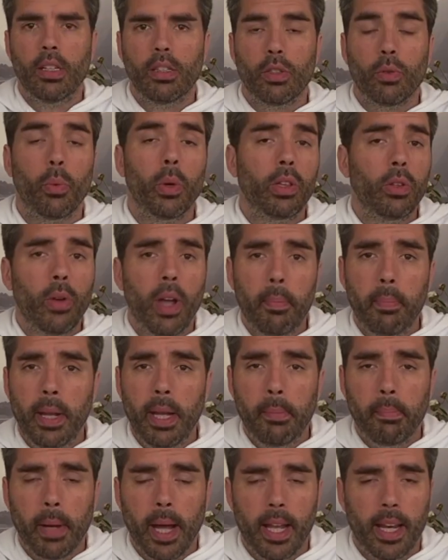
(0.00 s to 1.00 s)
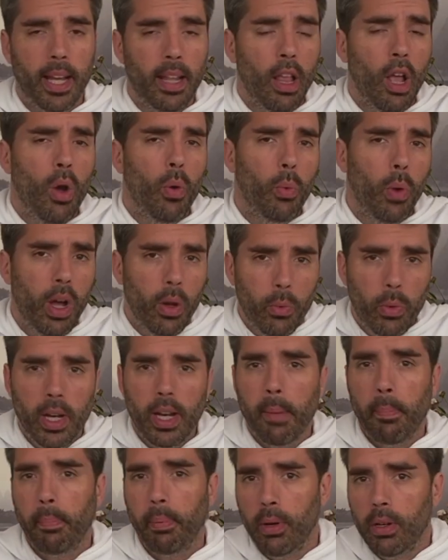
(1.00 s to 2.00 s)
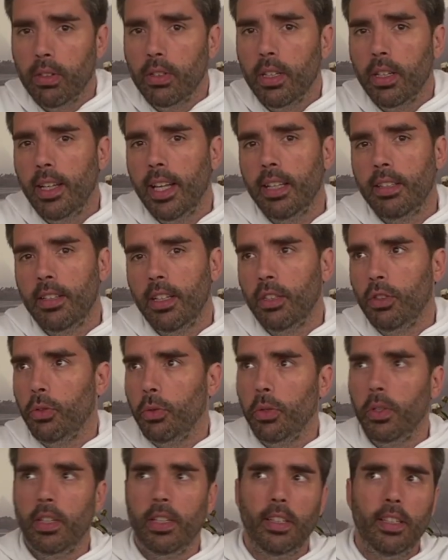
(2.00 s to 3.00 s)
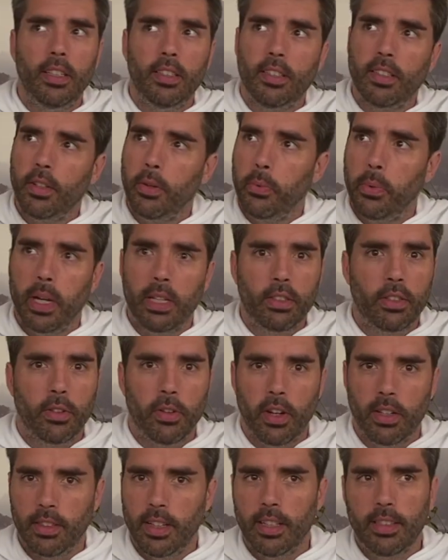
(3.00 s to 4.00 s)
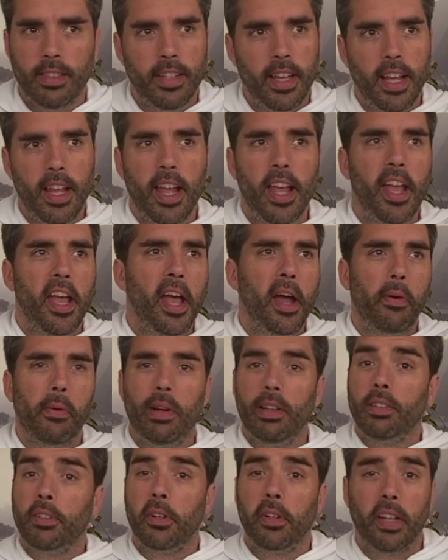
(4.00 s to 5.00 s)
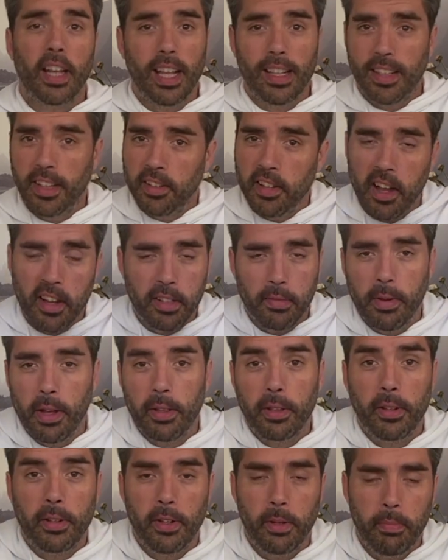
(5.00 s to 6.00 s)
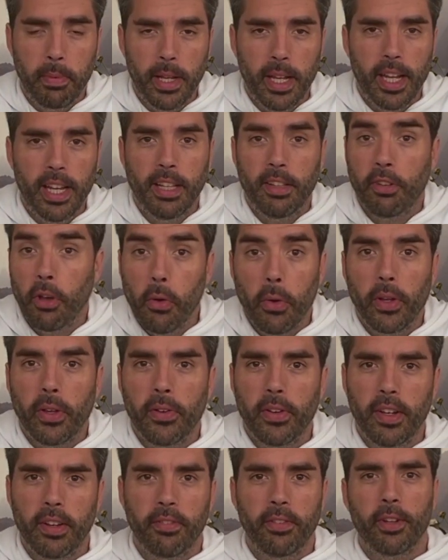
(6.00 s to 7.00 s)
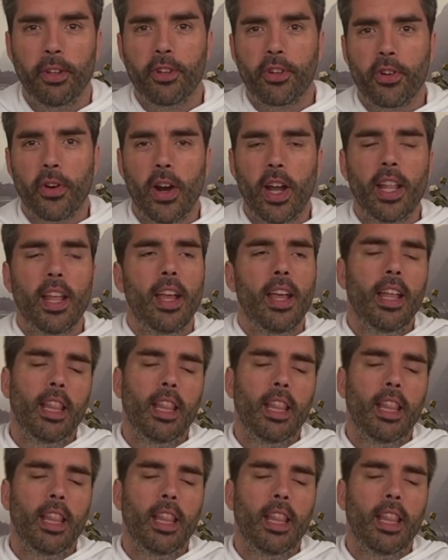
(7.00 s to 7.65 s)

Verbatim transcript: So what do I mean by that? Well, when a person gets into these restaurants, let's say a restaurant like they talked about could be in Tokyo in the future, right?